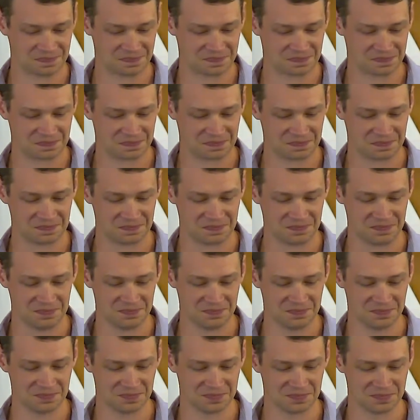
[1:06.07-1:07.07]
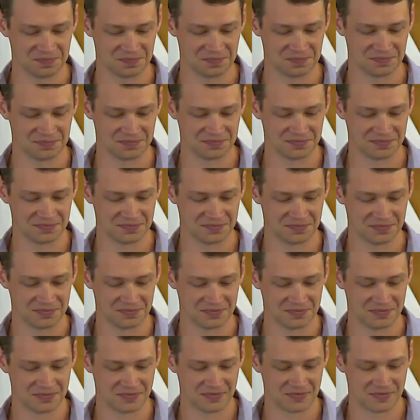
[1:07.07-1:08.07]

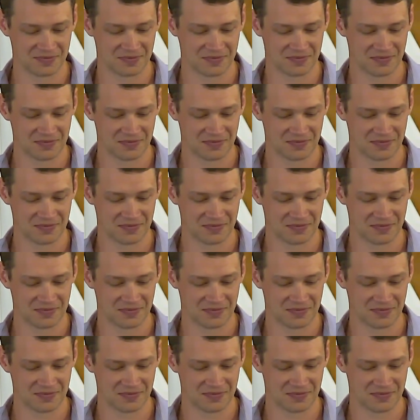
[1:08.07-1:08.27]
(silence)